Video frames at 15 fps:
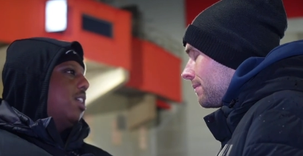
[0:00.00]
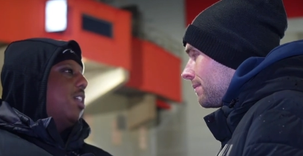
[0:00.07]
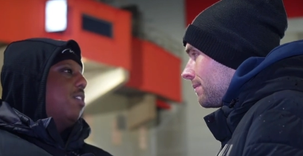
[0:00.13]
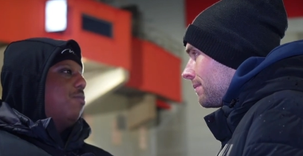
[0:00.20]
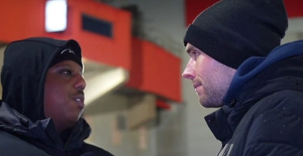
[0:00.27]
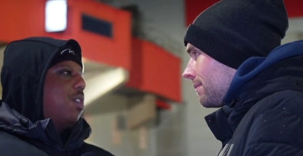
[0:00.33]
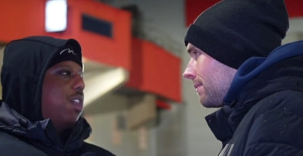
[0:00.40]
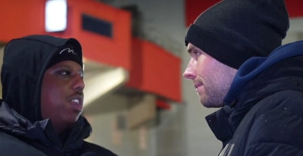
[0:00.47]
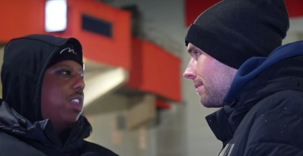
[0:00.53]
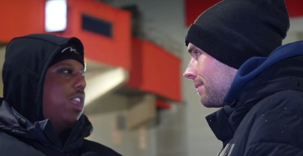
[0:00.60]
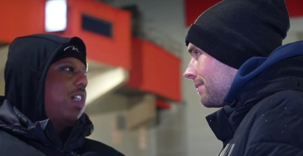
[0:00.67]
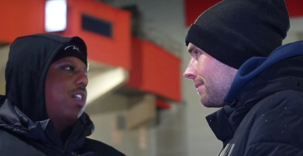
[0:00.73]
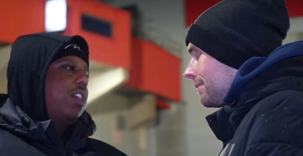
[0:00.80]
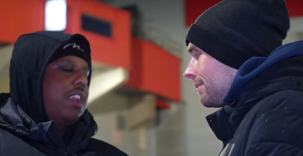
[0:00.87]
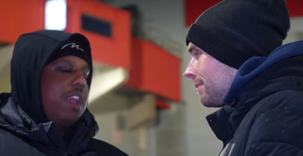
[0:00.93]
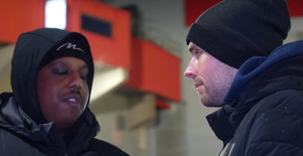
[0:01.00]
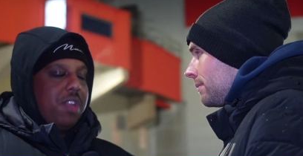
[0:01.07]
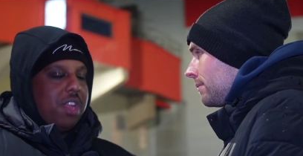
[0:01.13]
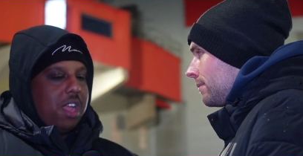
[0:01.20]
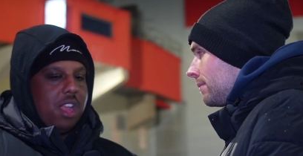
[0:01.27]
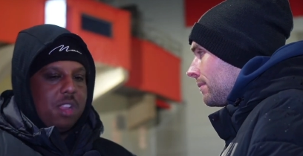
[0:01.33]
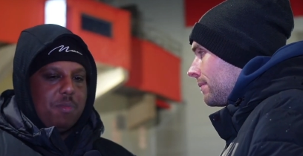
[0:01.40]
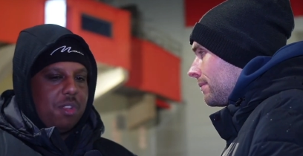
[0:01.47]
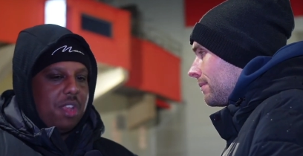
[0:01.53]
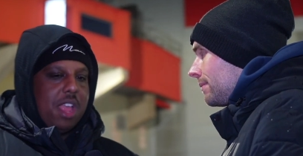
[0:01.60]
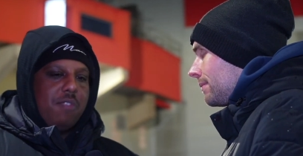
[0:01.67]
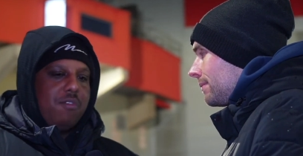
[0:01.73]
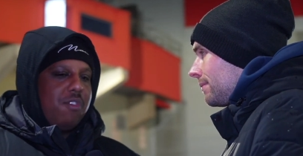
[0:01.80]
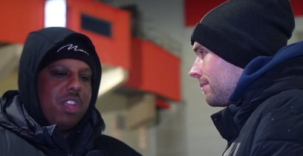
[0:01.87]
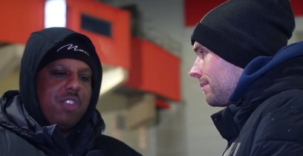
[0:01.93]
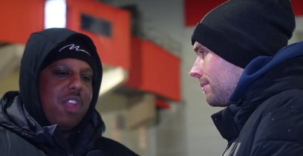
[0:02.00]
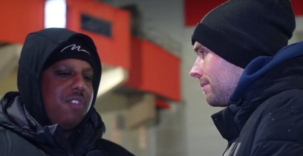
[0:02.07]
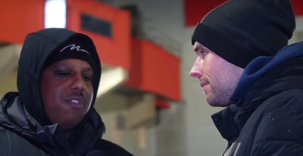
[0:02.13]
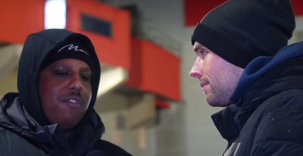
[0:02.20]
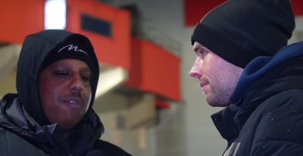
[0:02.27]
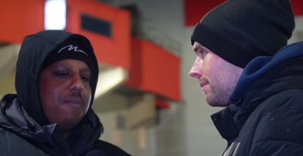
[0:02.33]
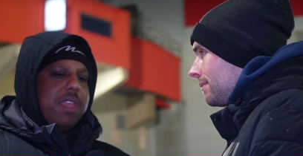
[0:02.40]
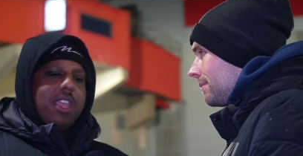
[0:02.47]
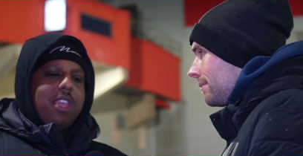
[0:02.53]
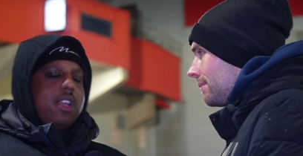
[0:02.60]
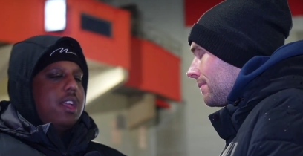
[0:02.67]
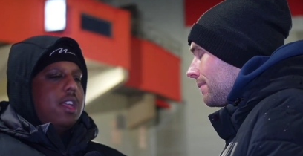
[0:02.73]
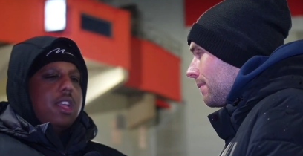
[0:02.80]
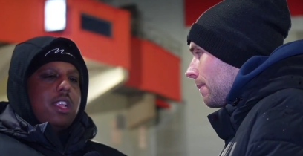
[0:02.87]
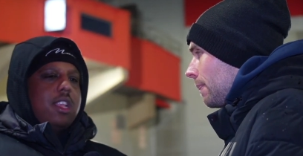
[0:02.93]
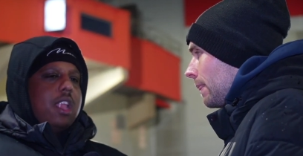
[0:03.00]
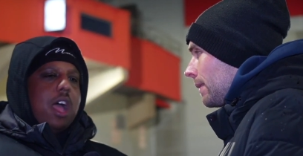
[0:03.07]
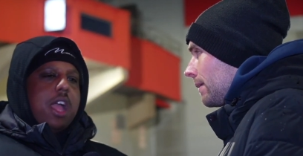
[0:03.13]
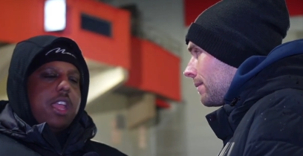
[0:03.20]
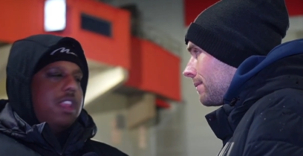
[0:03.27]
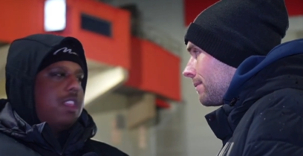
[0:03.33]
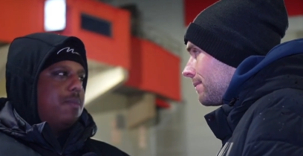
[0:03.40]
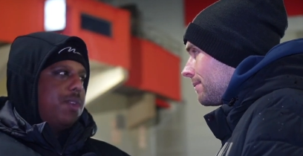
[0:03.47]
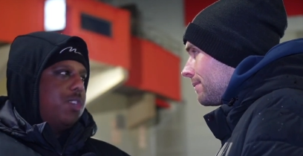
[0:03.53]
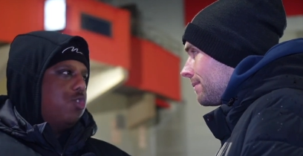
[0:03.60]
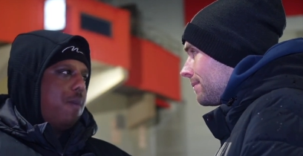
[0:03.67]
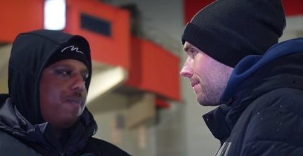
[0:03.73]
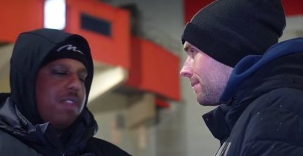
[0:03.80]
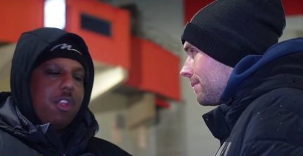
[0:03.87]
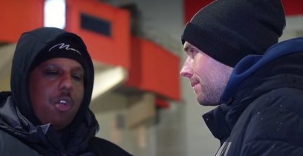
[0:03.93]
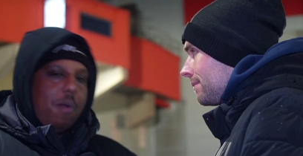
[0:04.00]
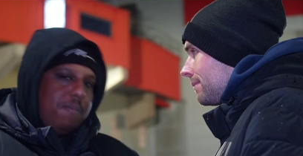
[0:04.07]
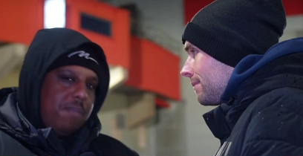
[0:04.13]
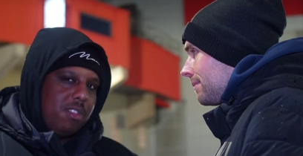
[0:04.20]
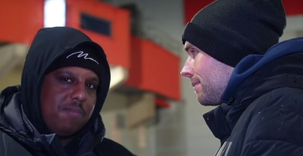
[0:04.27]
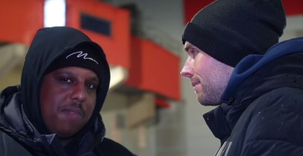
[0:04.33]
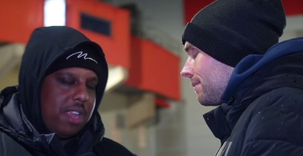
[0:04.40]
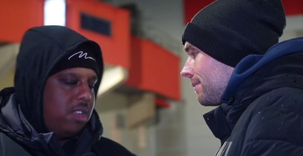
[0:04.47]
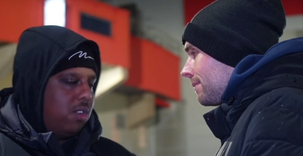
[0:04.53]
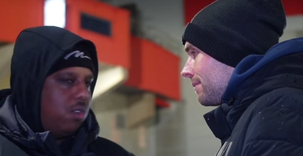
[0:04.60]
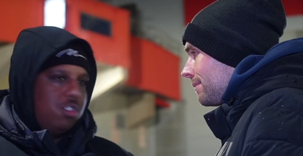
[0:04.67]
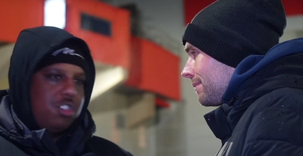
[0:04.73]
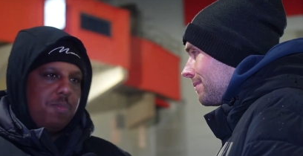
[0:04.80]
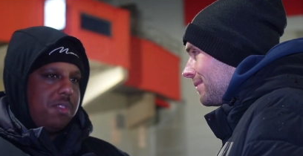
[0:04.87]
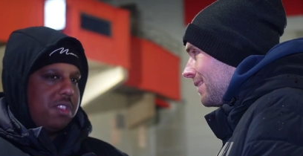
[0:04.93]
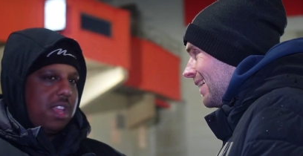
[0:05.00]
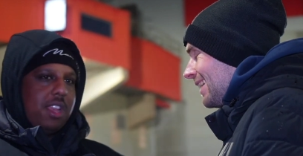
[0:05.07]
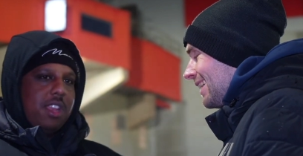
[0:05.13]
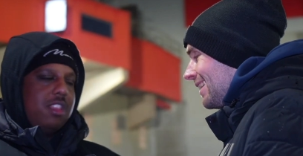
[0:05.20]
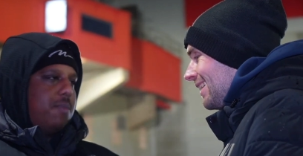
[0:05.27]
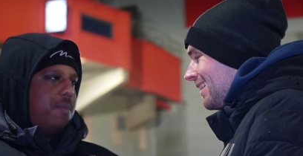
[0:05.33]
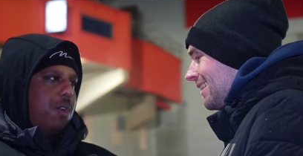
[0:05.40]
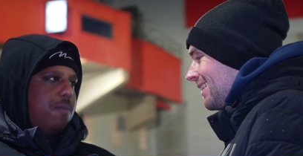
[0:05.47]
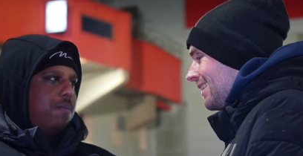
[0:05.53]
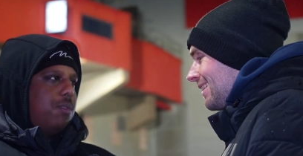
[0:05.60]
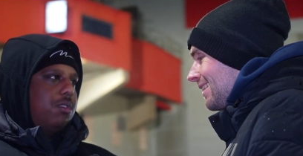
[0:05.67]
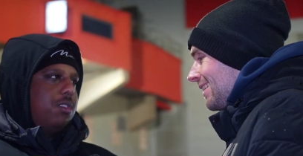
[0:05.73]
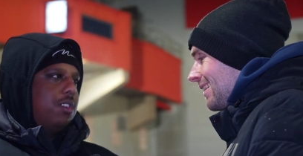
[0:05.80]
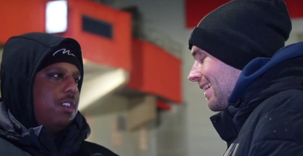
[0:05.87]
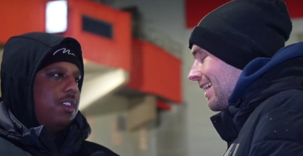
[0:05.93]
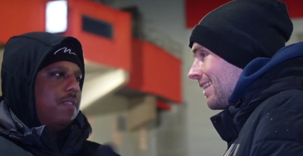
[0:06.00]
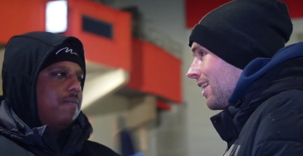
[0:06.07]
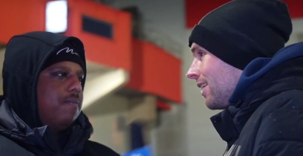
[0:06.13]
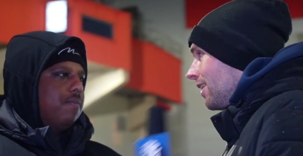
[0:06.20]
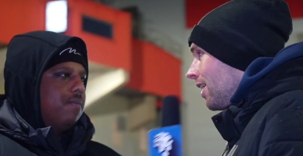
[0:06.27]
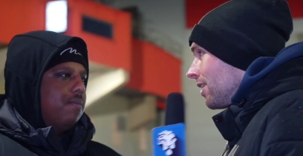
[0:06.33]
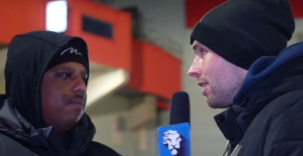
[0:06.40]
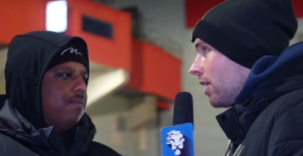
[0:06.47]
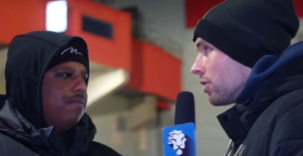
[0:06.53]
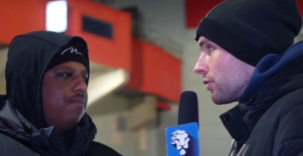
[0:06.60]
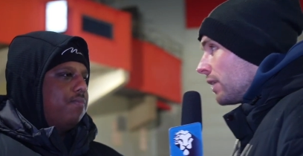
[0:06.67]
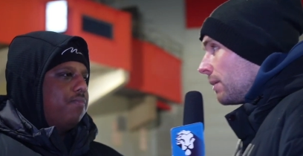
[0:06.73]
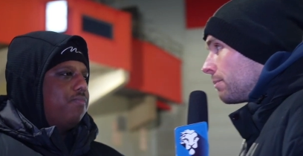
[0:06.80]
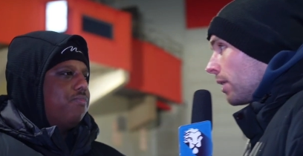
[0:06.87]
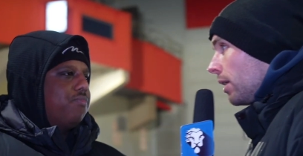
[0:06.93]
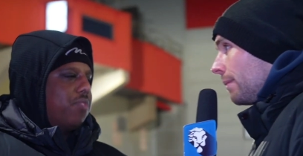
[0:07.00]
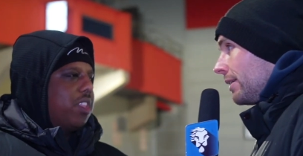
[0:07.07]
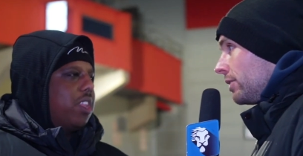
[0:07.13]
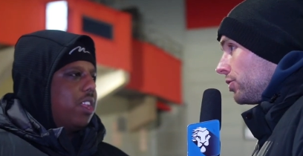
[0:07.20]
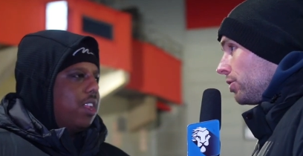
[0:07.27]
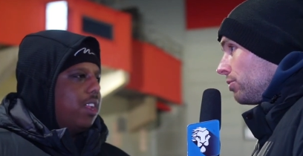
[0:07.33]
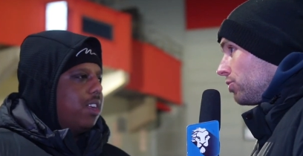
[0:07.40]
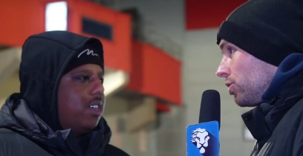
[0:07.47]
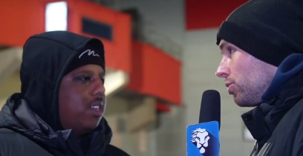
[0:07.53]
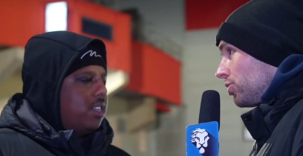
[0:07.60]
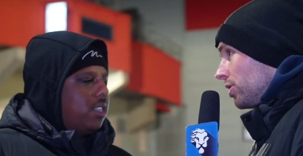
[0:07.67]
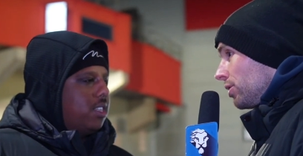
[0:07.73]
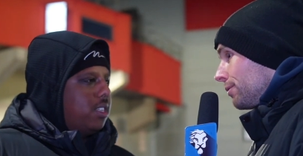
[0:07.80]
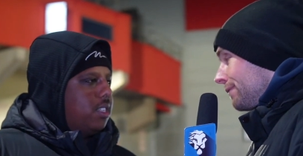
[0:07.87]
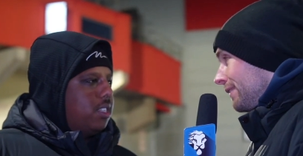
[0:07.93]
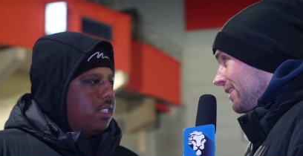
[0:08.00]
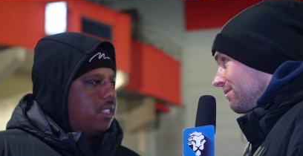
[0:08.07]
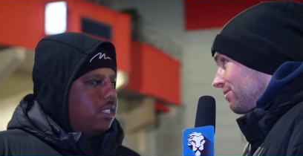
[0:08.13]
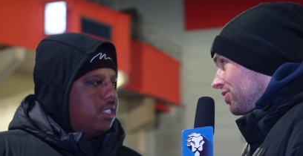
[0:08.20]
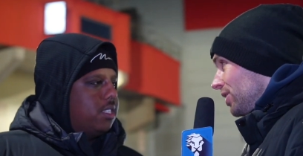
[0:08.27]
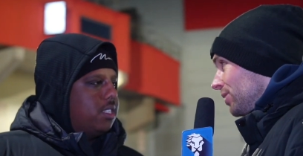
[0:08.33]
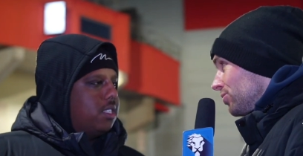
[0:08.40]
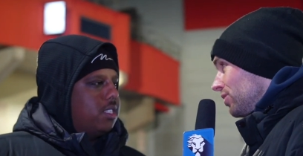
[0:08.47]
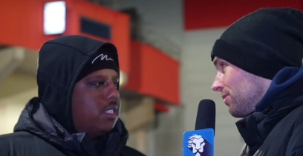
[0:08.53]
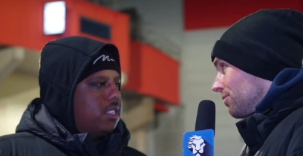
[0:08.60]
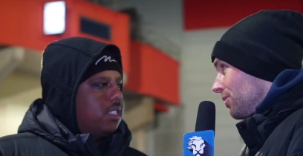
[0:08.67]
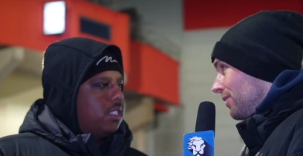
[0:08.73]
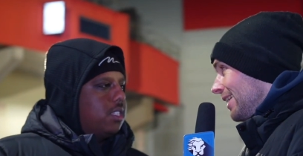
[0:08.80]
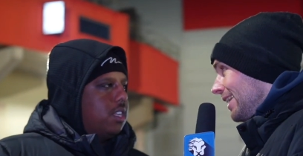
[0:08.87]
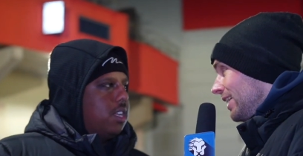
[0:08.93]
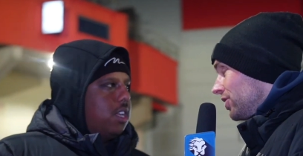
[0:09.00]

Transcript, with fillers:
Speaker 1: in, in that in that regards. But then Rashford for me, nah, he needs to be dropped and humbled, man. Hundred percent needs to be humbled. Uh,
Speaker 2: last thing, bro. I mean, do you, do you still think Chelsea have got any